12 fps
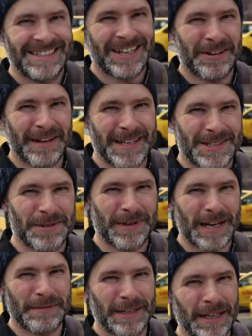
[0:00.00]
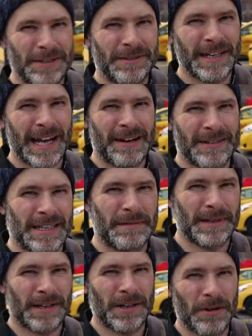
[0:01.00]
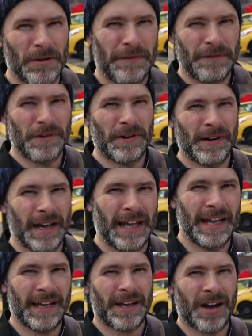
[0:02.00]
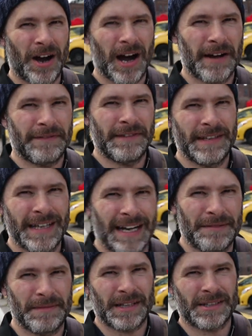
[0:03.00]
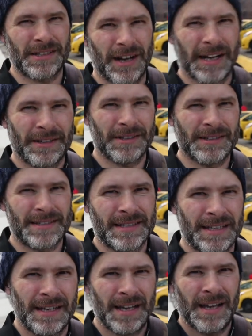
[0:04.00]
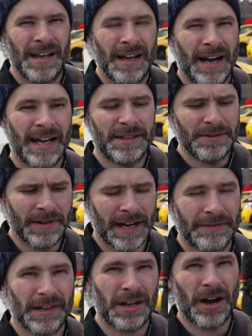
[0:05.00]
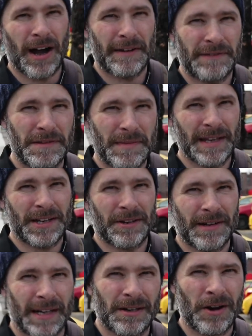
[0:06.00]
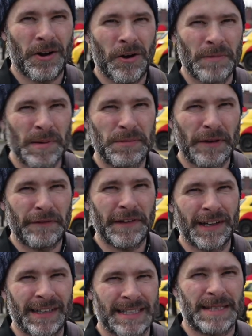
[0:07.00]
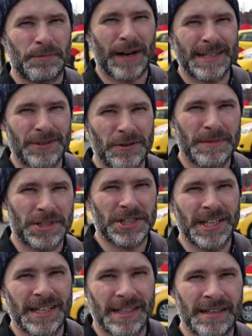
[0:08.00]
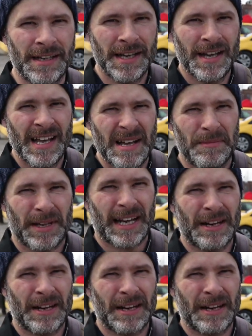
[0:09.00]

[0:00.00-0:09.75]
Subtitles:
All right, so what I'm gonna do now is I'm gonna go for a coffee at McDonald's. I do have a coffee maker at home, a Breville espresso machine, but I